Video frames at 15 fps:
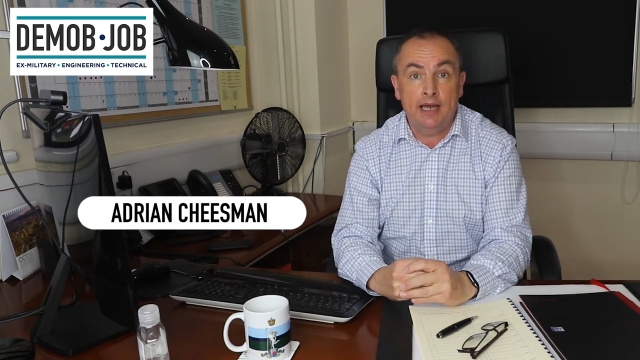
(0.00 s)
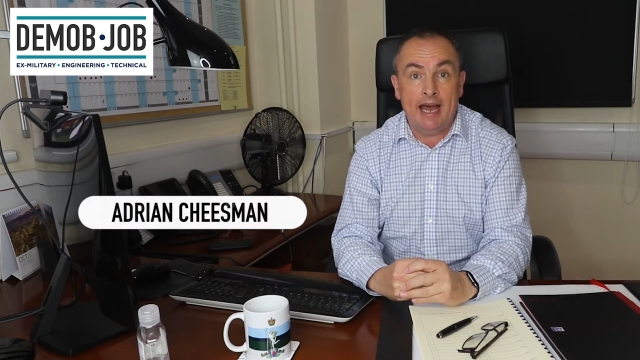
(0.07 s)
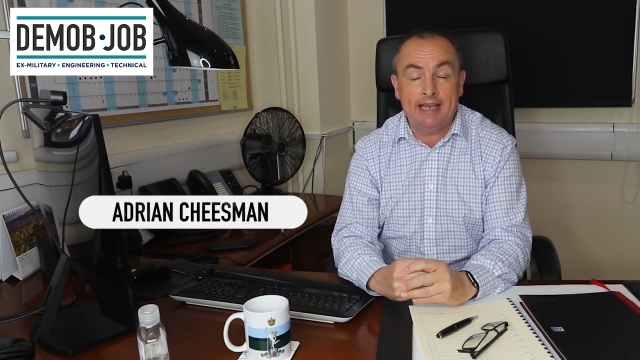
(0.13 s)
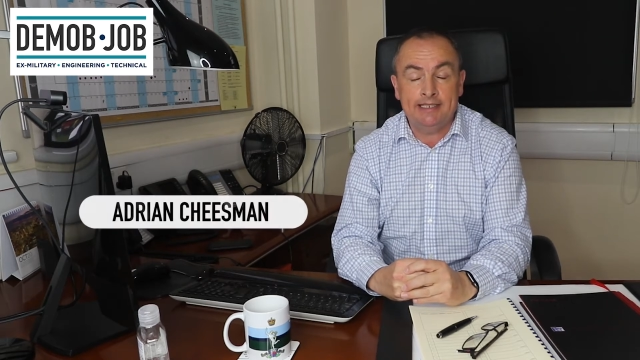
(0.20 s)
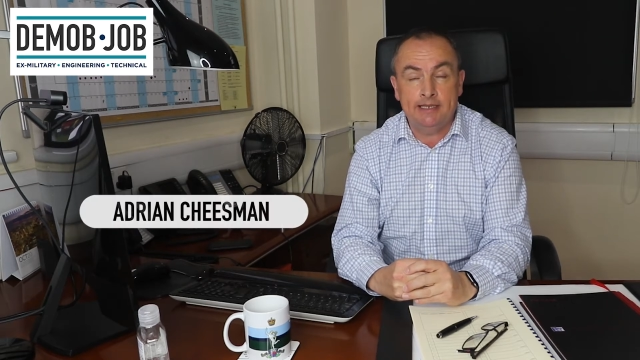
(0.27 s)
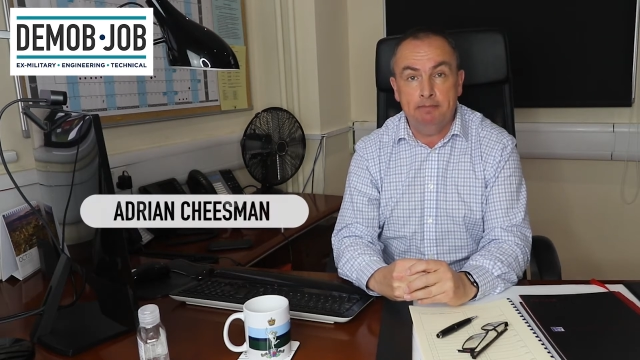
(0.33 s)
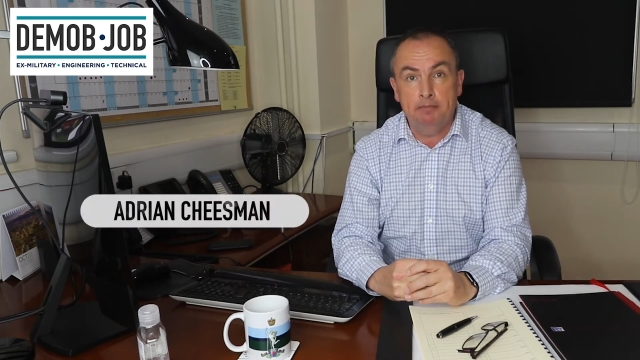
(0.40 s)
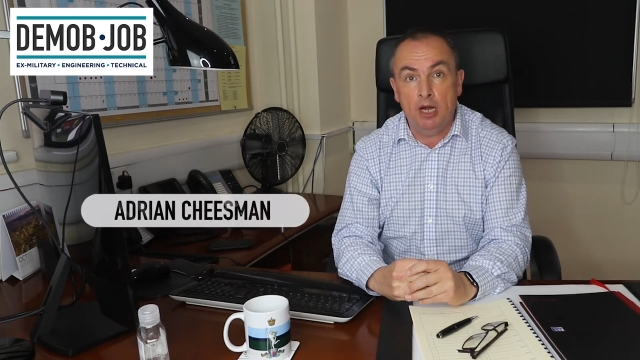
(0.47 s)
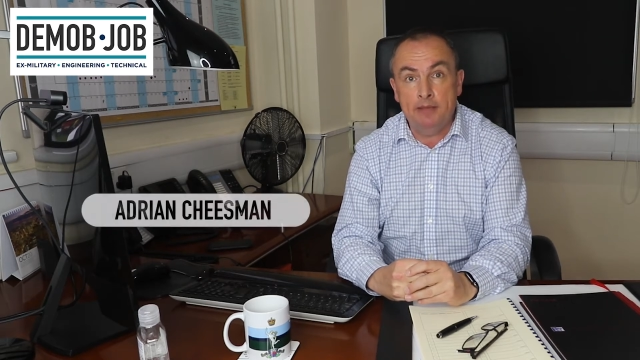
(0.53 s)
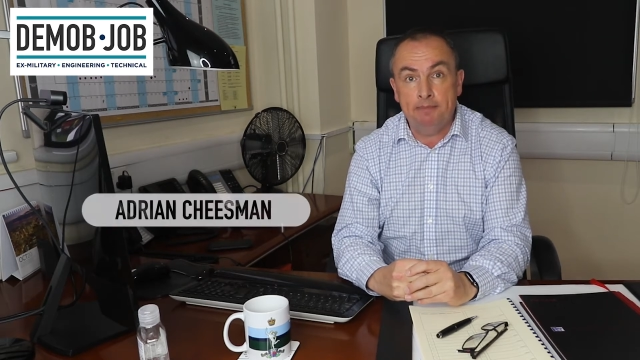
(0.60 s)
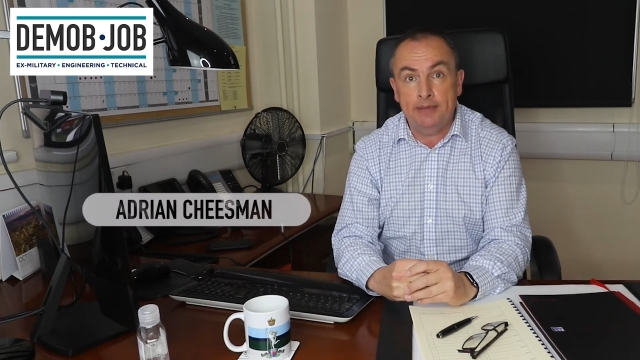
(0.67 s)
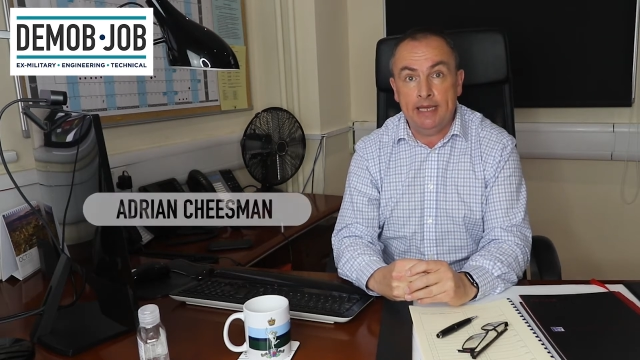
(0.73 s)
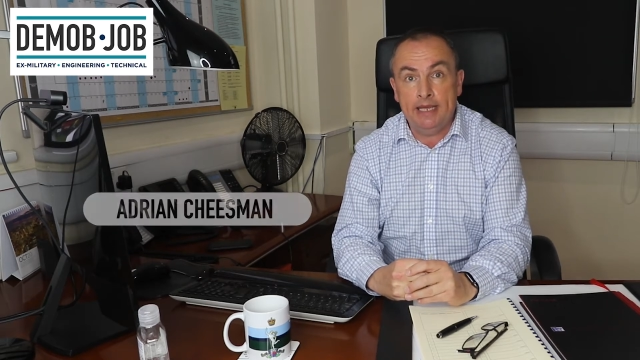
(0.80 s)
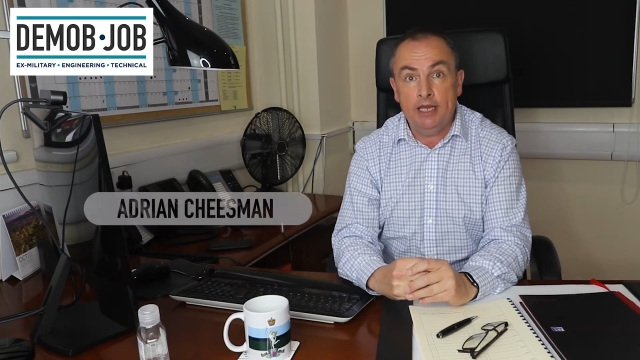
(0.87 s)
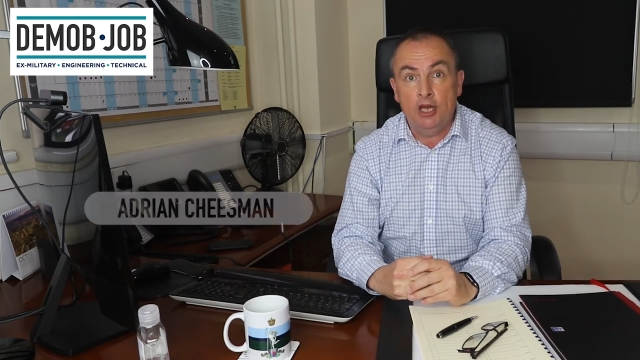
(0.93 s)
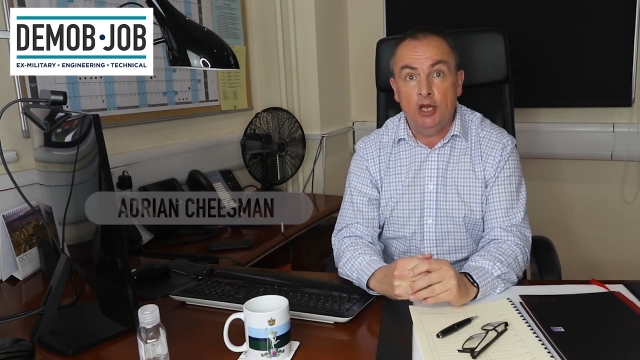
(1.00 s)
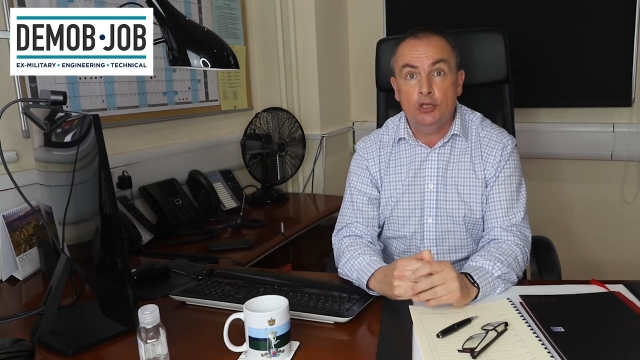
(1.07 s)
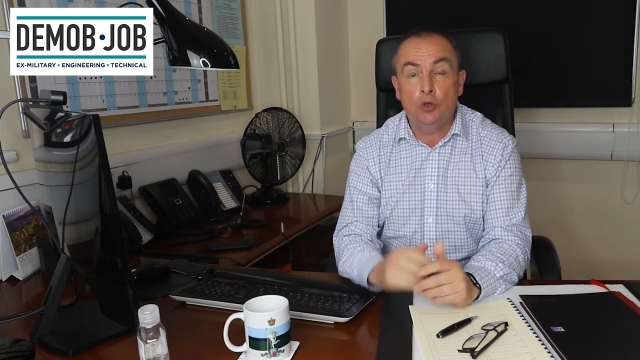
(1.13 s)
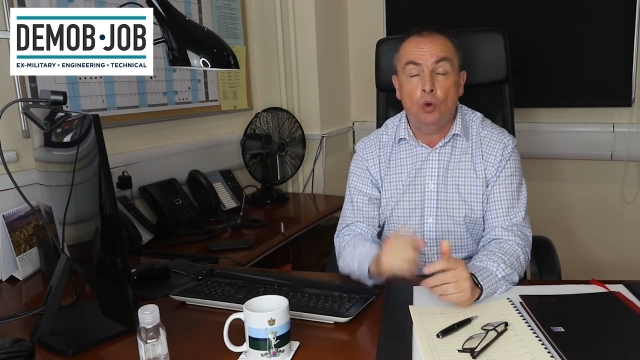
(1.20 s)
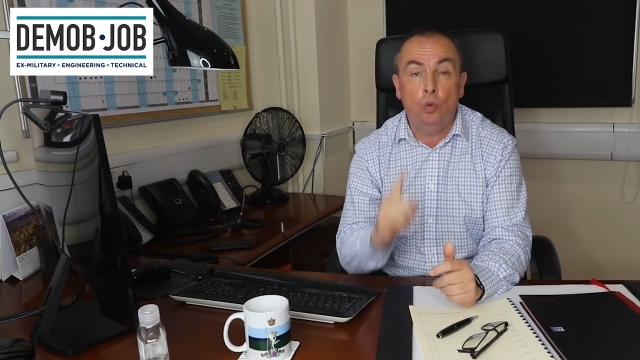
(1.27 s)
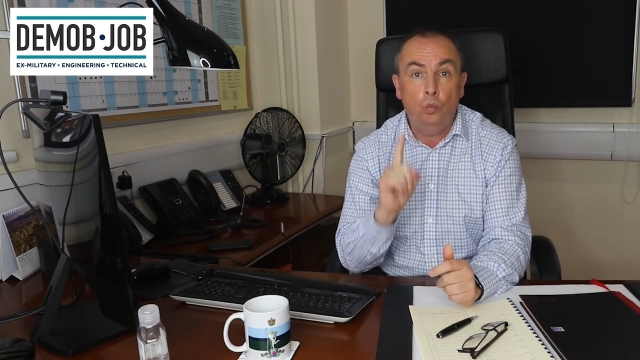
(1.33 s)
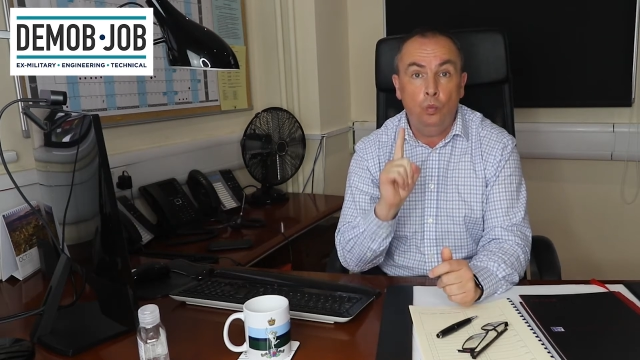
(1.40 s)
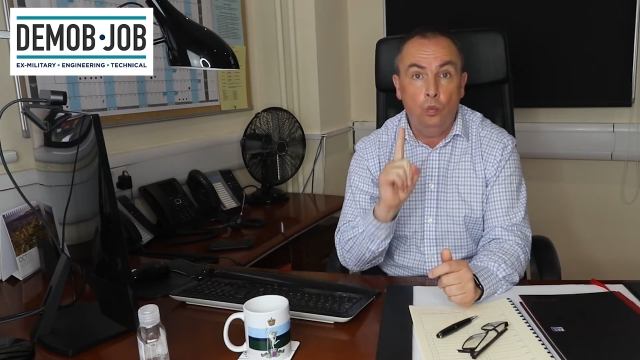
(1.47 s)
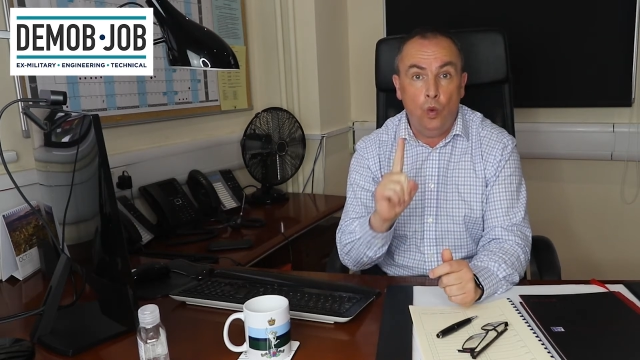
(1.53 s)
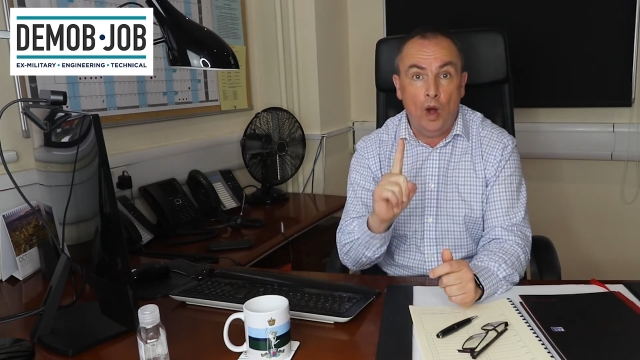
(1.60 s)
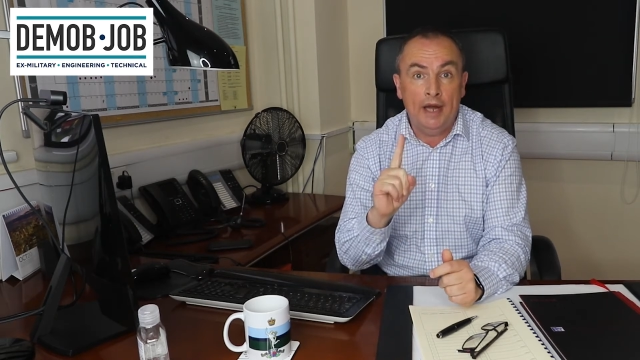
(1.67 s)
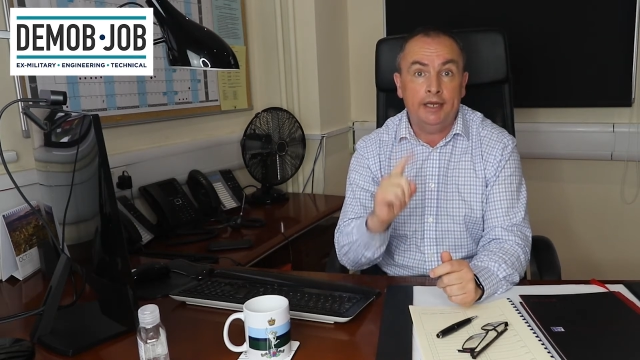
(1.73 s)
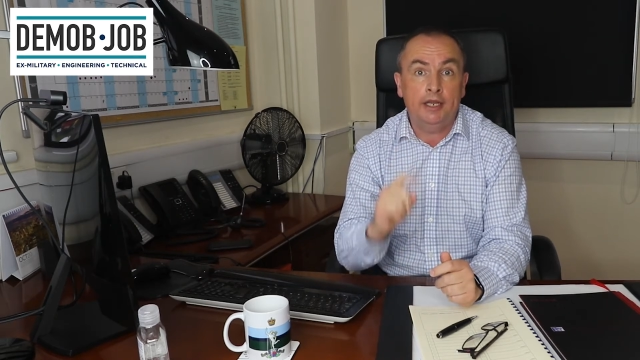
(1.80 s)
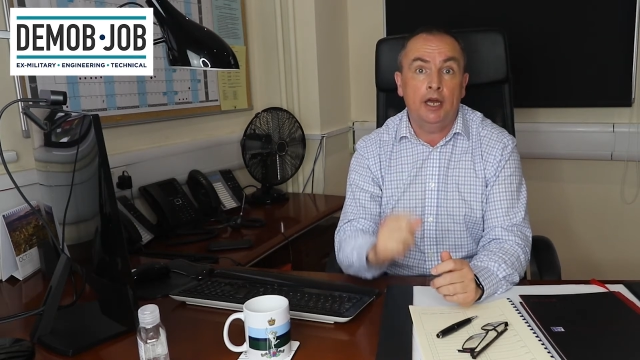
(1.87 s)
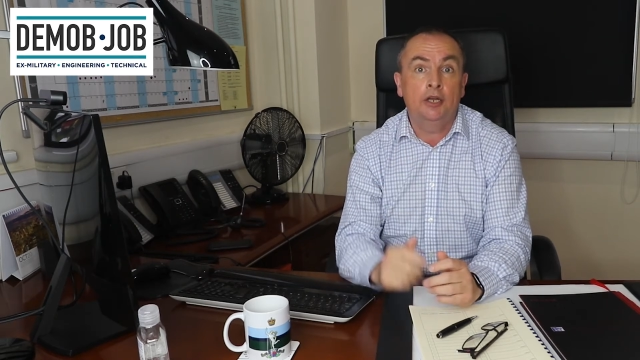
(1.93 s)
as it might be your one